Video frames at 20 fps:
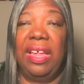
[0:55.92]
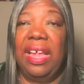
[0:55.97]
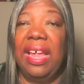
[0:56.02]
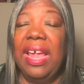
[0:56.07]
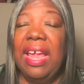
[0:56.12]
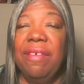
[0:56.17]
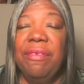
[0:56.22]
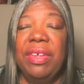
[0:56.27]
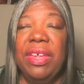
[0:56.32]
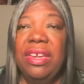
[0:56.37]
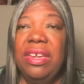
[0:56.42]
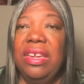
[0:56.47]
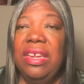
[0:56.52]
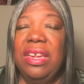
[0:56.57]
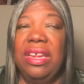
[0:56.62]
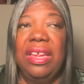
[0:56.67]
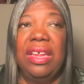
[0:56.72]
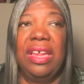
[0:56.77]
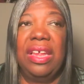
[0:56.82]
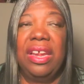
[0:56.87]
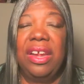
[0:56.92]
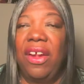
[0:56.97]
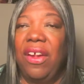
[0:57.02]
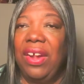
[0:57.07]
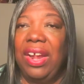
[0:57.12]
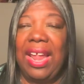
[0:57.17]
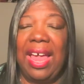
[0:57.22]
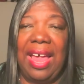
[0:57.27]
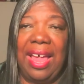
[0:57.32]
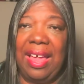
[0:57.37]
Even in
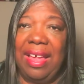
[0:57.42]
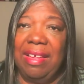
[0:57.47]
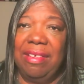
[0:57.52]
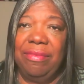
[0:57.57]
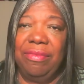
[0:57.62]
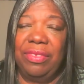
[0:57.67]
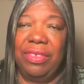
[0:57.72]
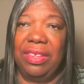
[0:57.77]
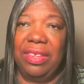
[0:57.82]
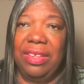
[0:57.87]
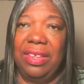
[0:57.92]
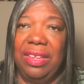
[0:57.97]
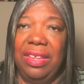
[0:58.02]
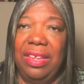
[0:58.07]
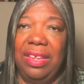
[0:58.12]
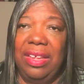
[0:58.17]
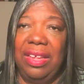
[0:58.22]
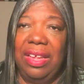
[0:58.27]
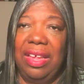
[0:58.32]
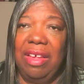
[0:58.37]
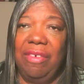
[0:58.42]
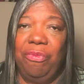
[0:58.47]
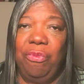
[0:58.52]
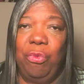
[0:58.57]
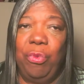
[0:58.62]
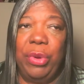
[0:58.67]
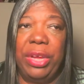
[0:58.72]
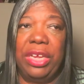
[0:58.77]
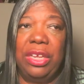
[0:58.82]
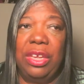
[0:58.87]
our lives, if
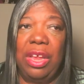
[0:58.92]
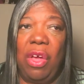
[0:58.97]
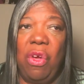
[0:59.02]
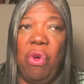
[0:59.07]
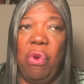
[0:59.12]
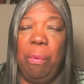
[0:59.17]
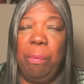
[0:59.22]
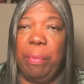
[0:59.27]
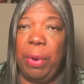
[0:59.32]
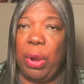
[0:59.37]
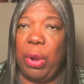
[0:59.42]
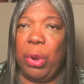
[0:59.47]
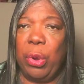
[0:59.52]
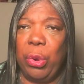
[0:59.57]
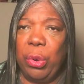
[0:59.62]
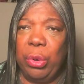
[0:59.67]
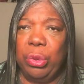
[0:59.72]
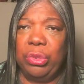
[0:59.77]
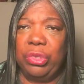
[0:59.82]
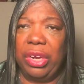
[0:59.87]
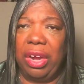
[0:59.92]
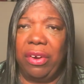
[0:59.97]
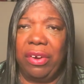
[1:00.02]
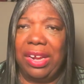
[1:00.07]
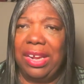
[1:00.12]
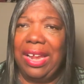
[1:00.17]
we don't purge our